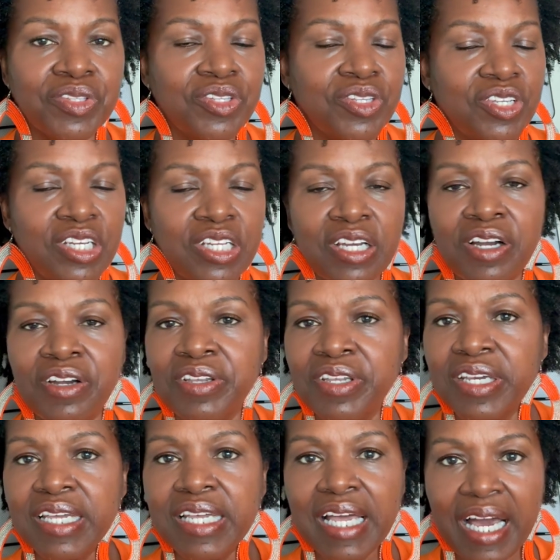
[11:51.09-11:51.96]
You know,
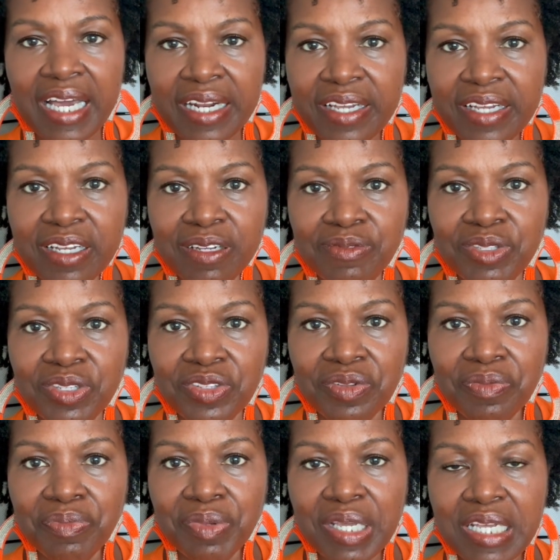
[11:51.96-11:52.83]
you gotta come to
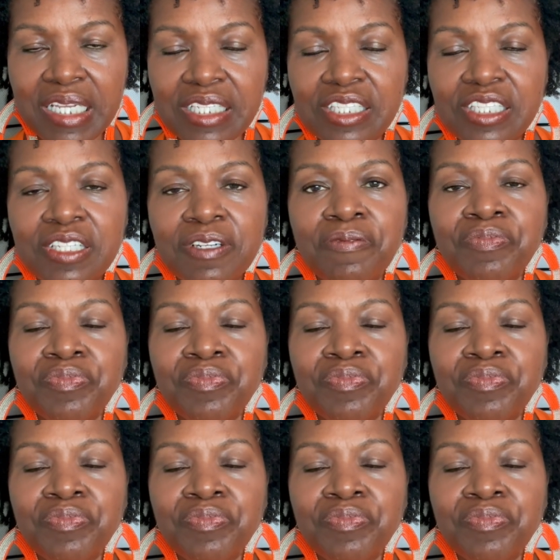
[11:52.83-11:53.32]
the beach.